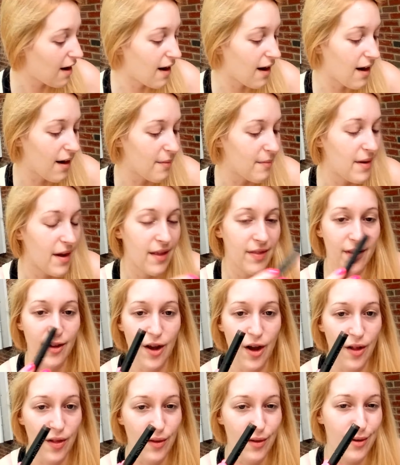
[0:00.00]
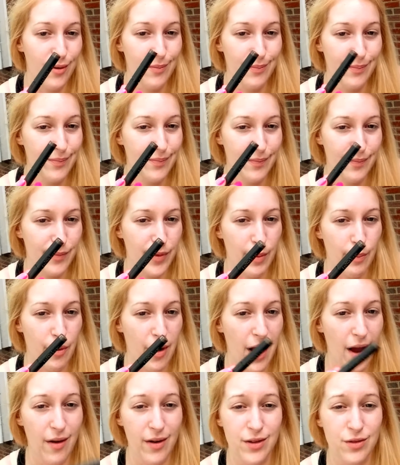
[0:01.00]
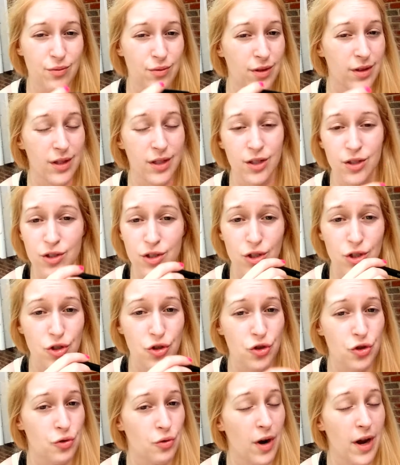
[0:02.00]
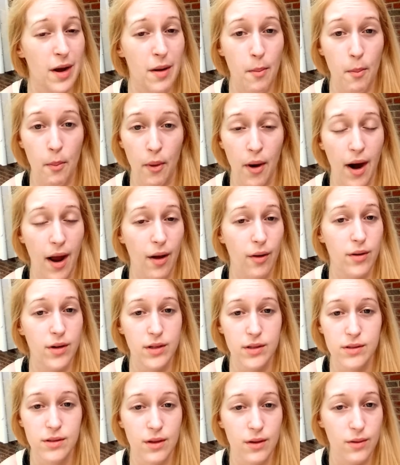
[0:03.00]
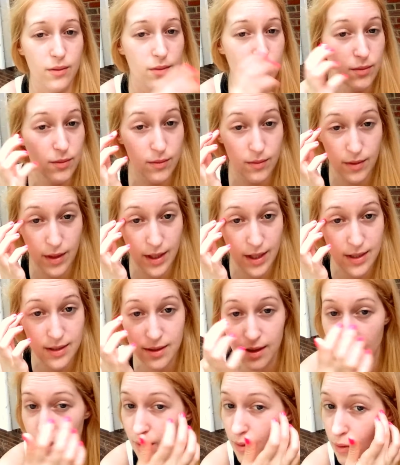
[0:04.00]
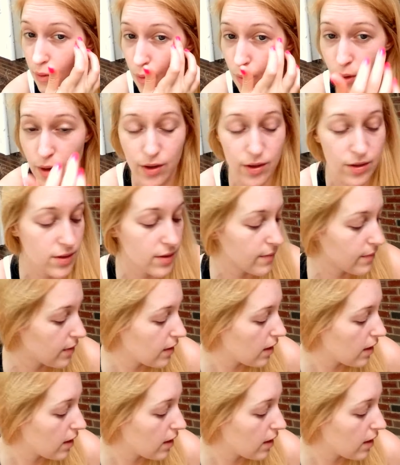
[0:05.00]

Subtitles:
And the color, the brown, is really just a straight brown. So, like I said, corners.